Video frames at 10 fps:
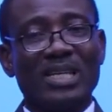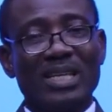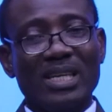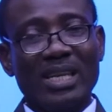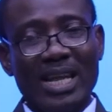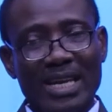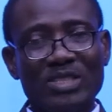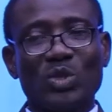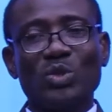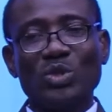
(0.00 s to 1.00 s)
Learn
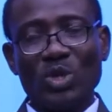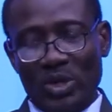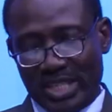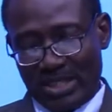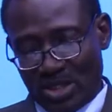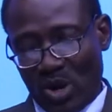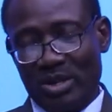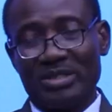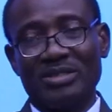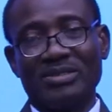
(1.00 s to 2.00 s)
to know this
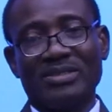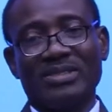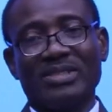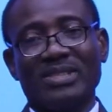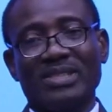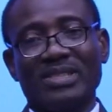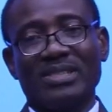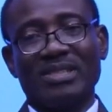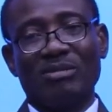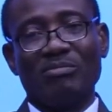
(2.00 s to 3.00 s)
God
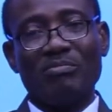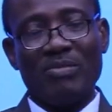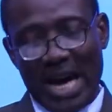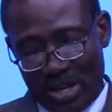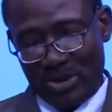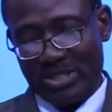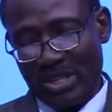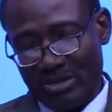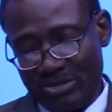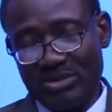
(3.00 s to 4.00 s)
by
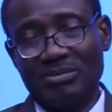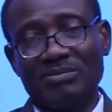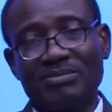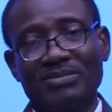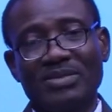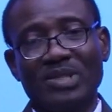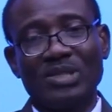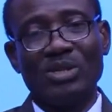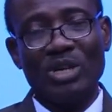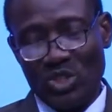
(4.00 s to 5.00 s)
yourself,
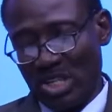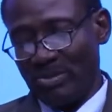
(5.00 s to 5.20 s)
not just